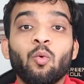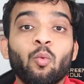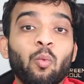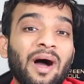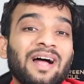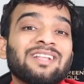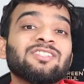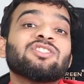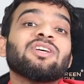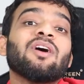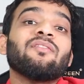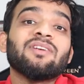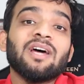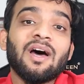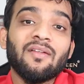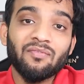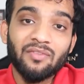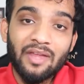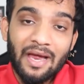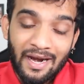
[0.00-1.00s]
Once you have
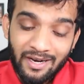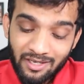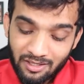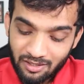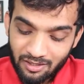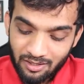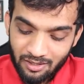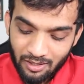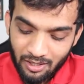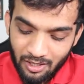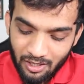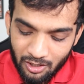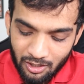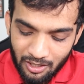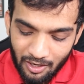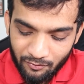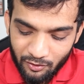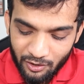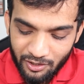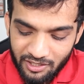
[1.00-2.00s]
done that,
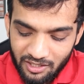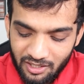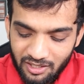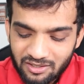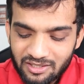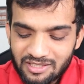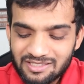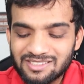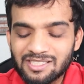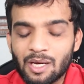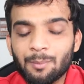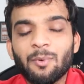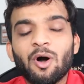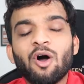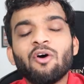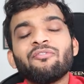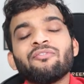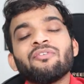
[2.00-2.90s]
you'll have to return the sum